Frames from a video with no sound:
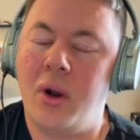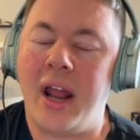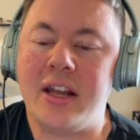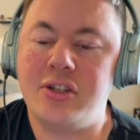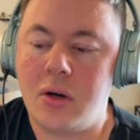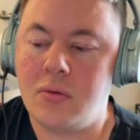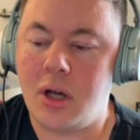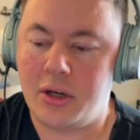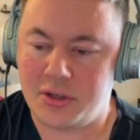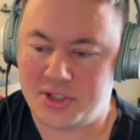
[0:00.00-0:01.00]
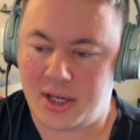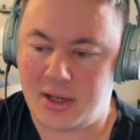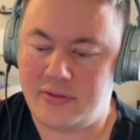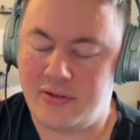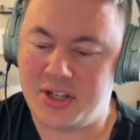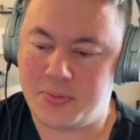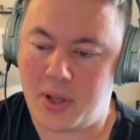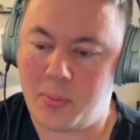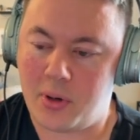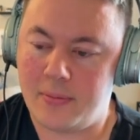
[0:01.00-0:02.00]
don't understand from this
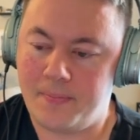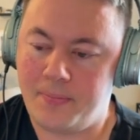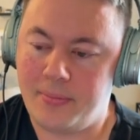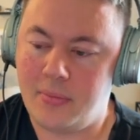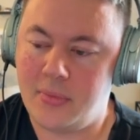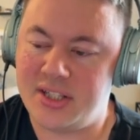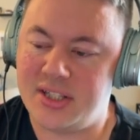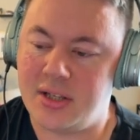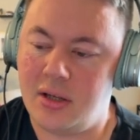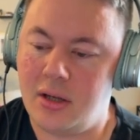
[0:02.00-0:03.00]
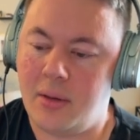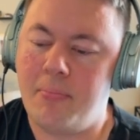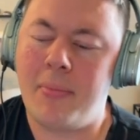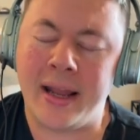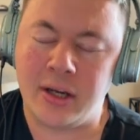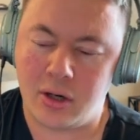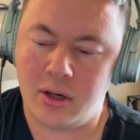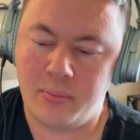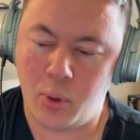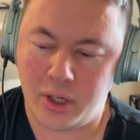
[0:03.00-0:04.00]
paper, this is a minor
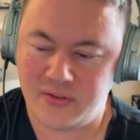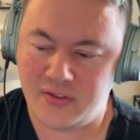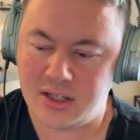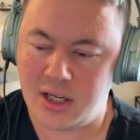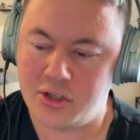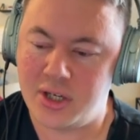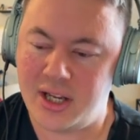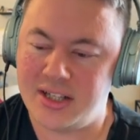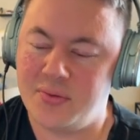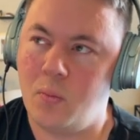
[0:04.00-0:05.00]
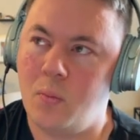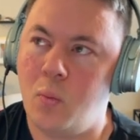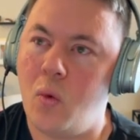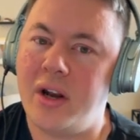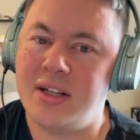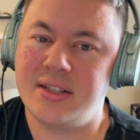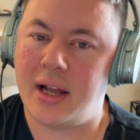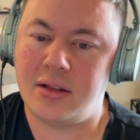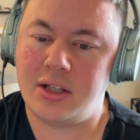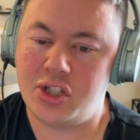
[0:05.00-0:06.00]
point of contention, is what
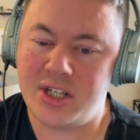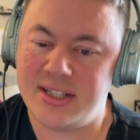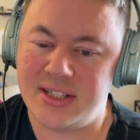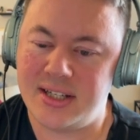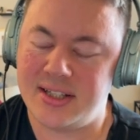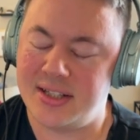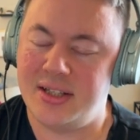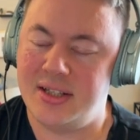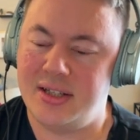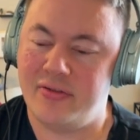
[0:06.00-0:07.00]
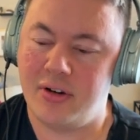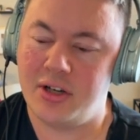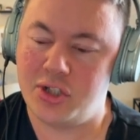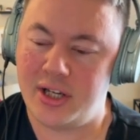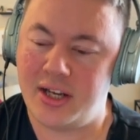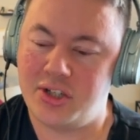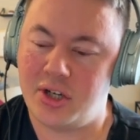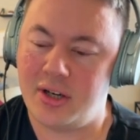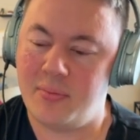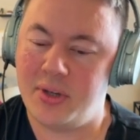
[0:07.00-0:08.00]
exactly she sees as the
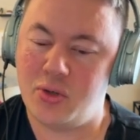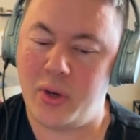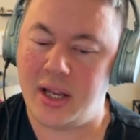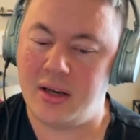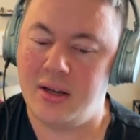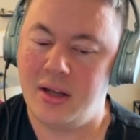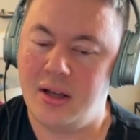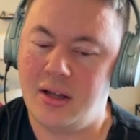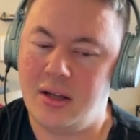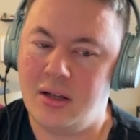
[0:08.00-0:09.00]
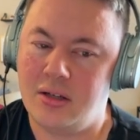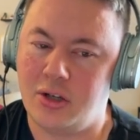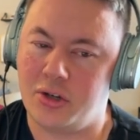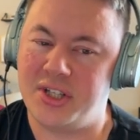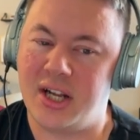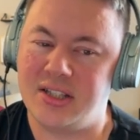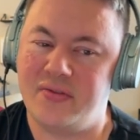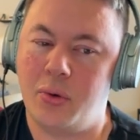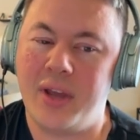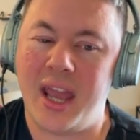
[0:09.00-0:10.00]
differentiation between nursing as a
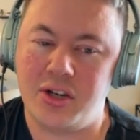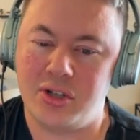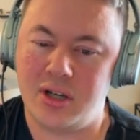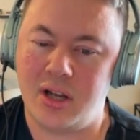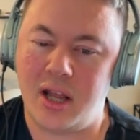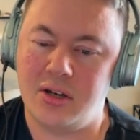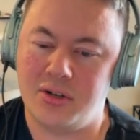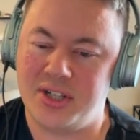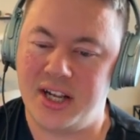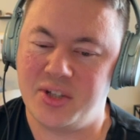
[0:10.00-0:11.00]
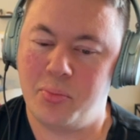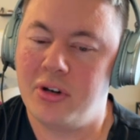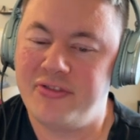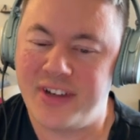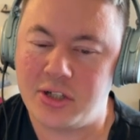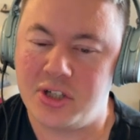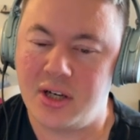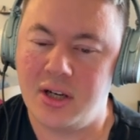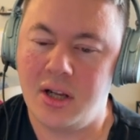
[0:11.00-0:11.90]
vocation and nursing as a profession.